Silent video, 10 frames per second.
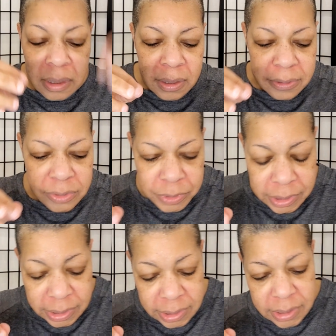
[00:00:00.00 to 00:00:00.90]
This
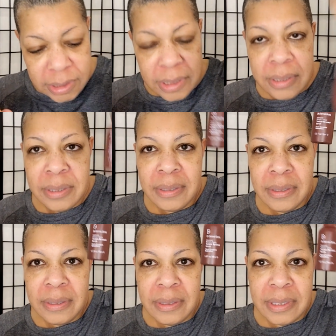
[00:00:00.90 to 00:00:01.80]
was
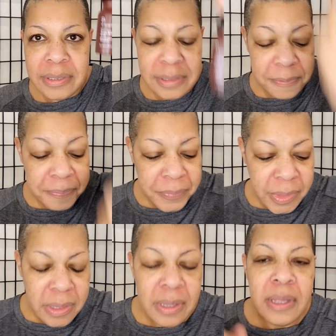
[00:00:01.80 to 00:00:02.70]
this.
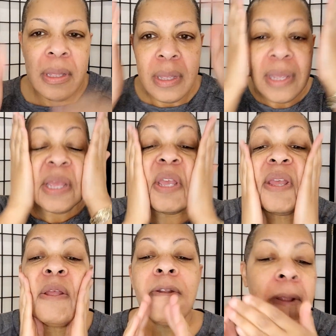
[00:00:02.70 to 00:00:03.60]

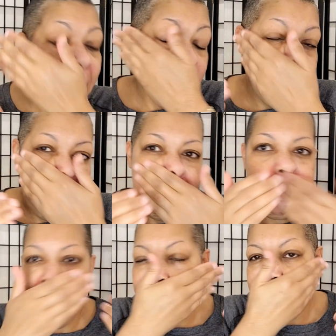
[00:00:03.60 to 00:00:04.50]
And
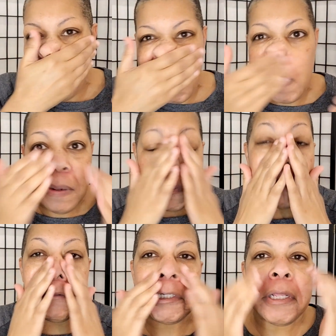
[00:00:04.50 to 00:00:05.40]
I am
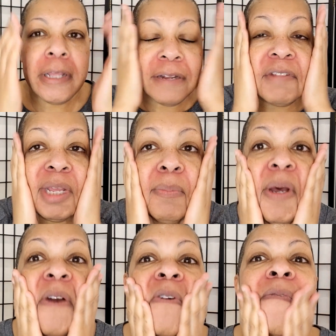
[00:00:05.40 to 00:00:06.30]
nearing the end of that
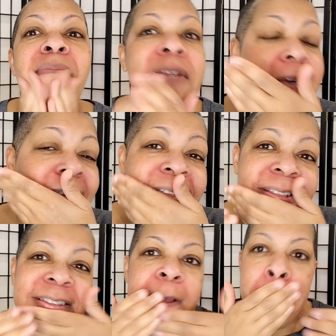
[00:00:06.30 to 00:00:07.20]
bottle
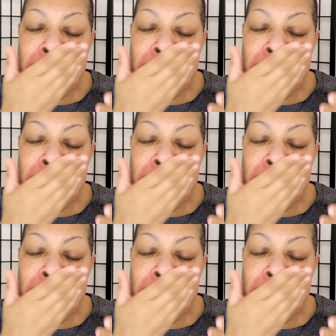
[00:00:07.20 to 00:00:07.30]
because